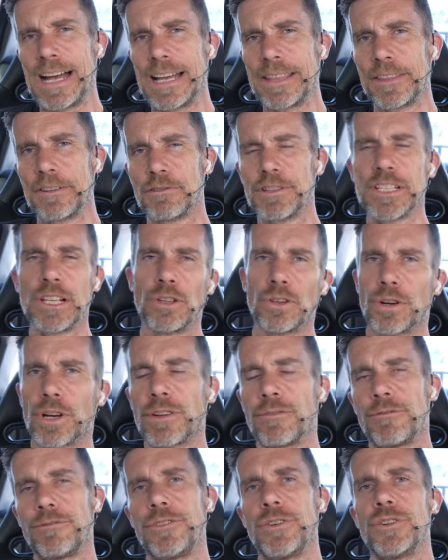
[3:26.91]
There is a lot of
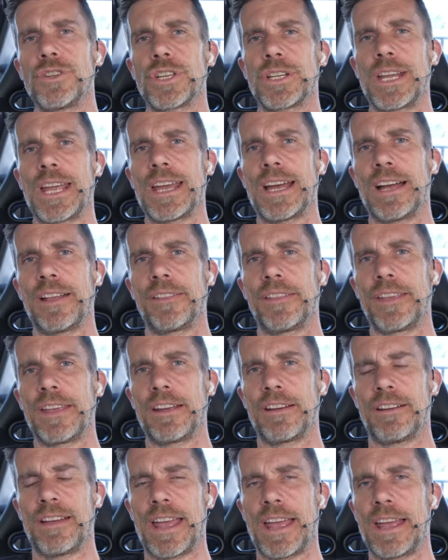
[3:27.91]
confusion out
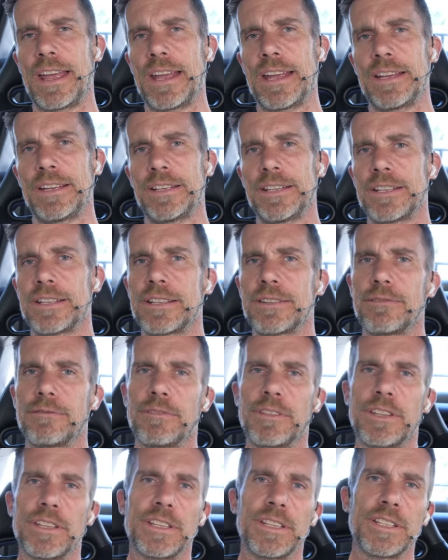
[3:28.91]
there, and
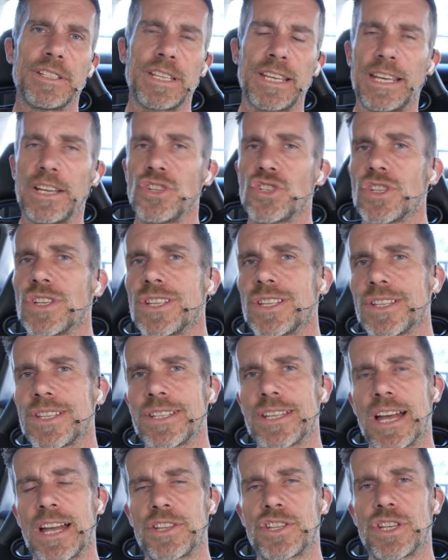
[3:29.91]
there's engines
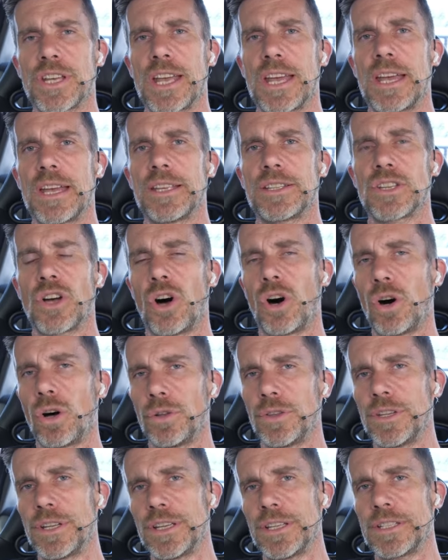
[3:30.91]
such as
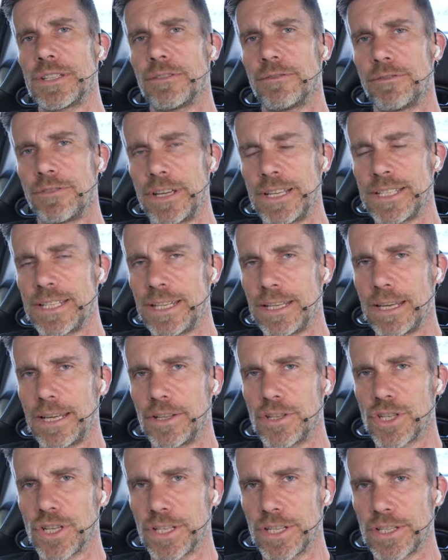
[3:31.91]
Honda's VTEC
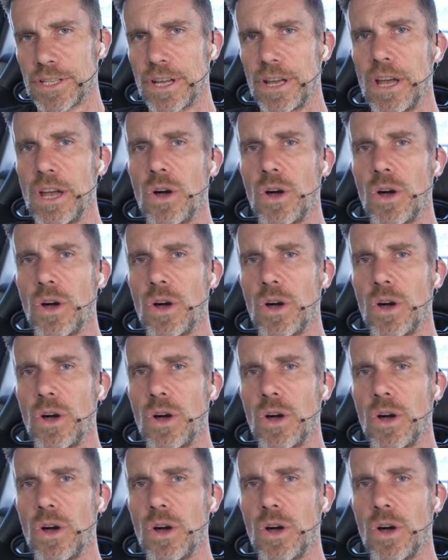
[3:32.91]
engines,